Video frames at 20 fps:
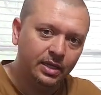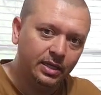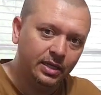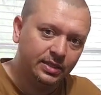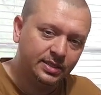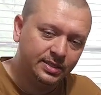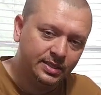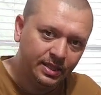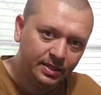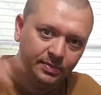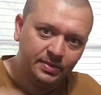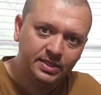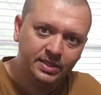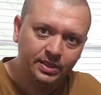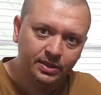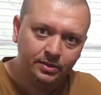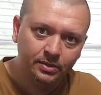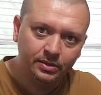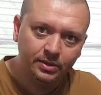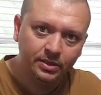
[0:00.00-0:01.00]
Seam
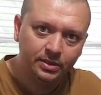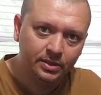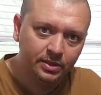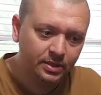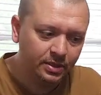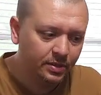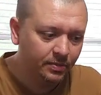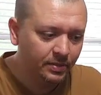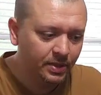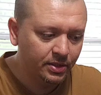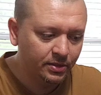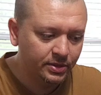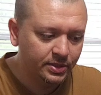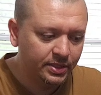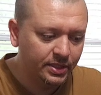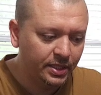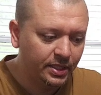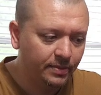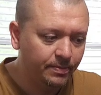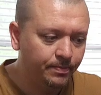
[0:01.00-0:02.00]
sealed the middle
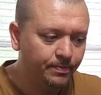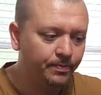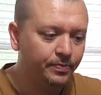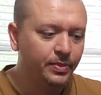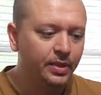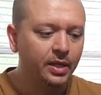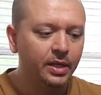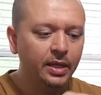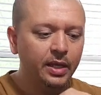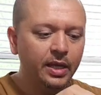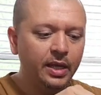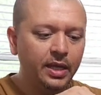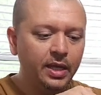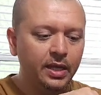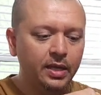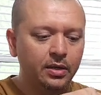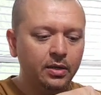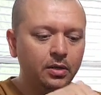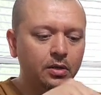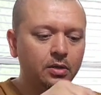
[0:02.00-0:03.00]
seam,
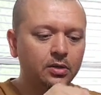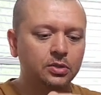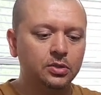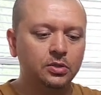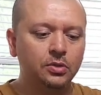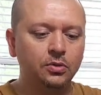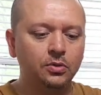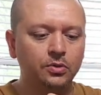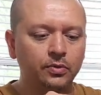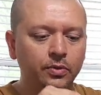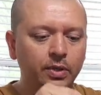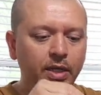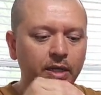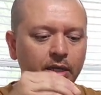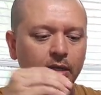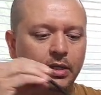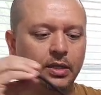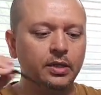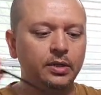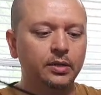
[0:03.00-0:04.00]
and also right
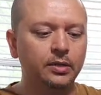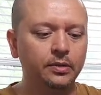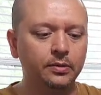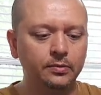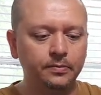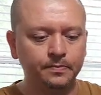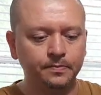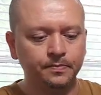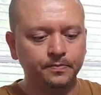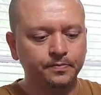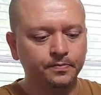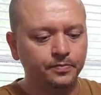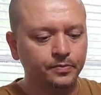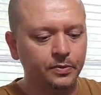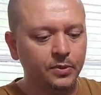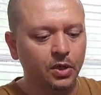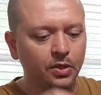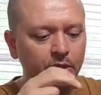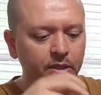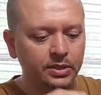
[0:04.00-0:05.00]
in here
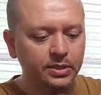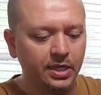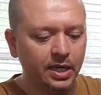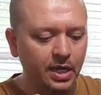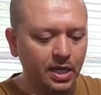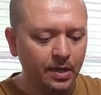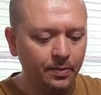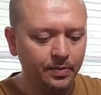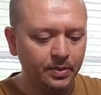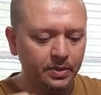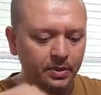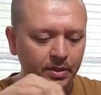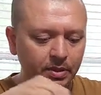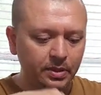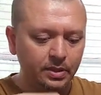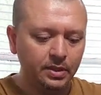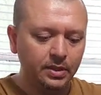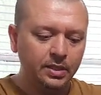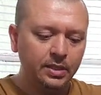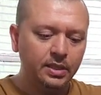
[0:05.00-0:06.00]
on the top
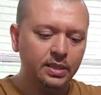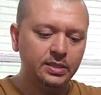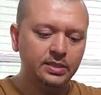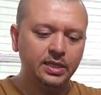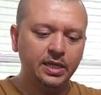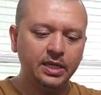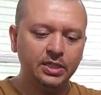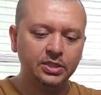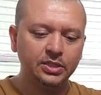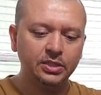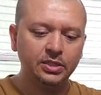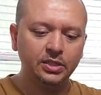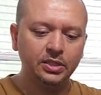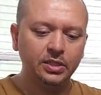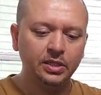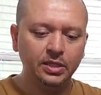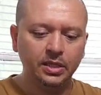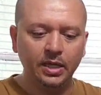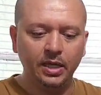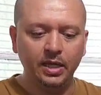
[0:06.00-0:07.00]
is actually
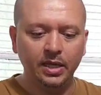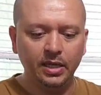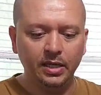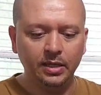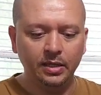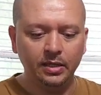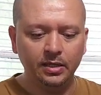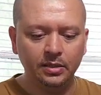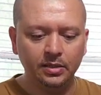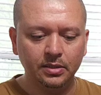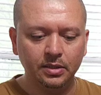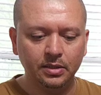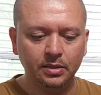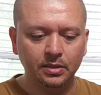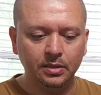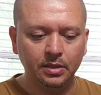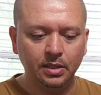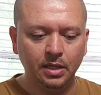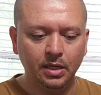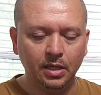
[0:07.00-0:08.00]
a
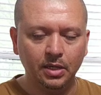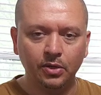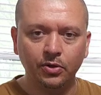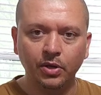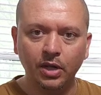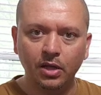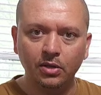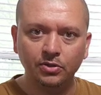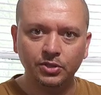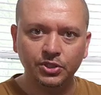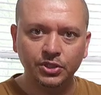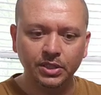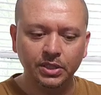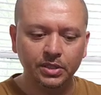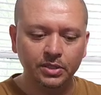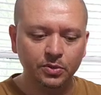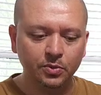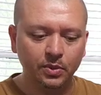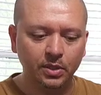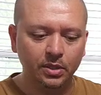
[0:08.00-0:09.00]
ground sheet
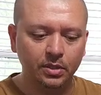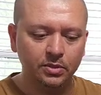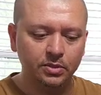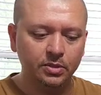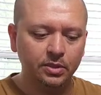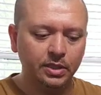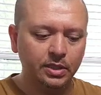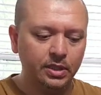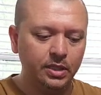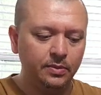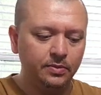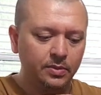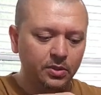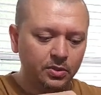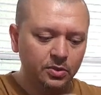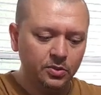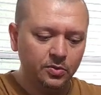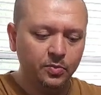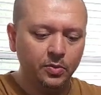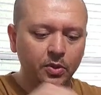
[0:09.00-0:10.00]
as well. So I keep
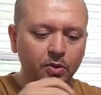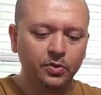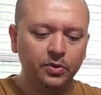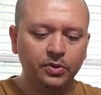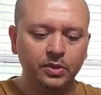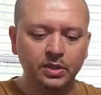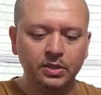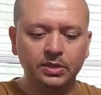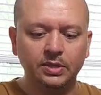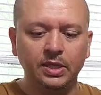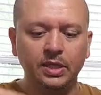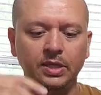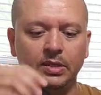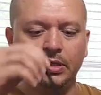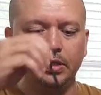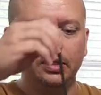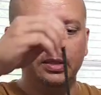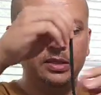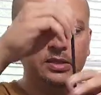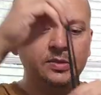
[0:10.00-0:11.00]
those both contained
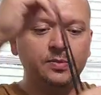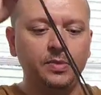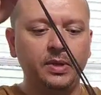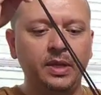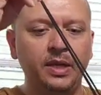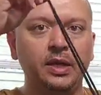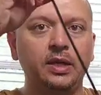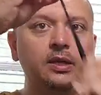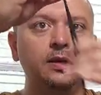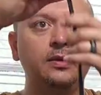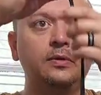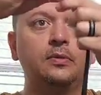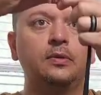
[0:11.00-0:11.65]
in this bag.